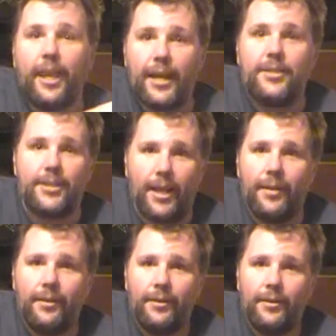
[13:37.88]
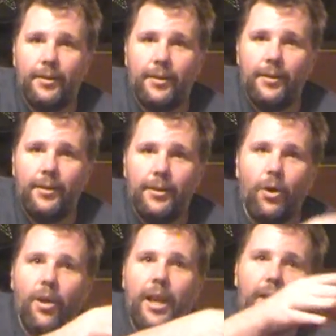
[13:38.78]
gets it.
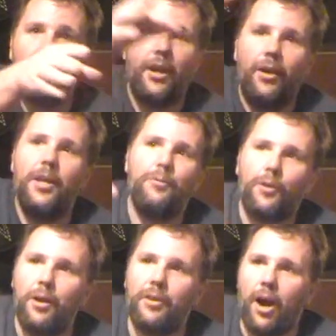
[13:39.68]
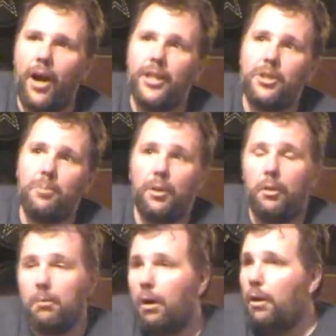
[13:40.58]
Going out there in front of an audience and being
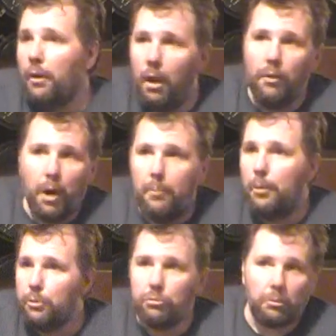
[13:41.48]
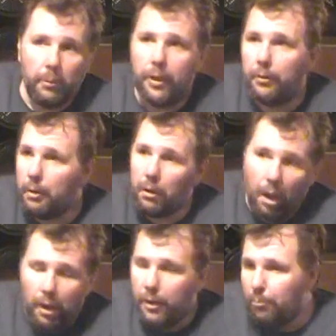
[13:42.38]
like, well, yeah, I'm just a regular
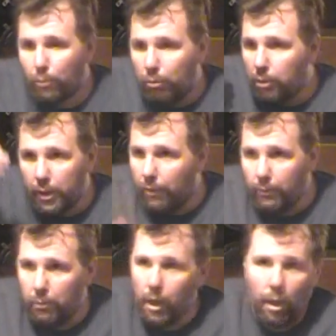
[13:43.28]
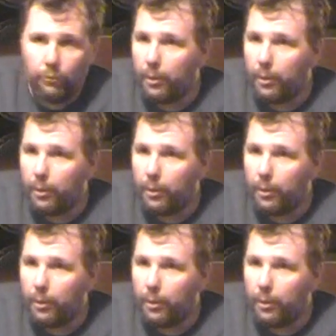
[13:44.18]
guy and I'm broke like everyone else.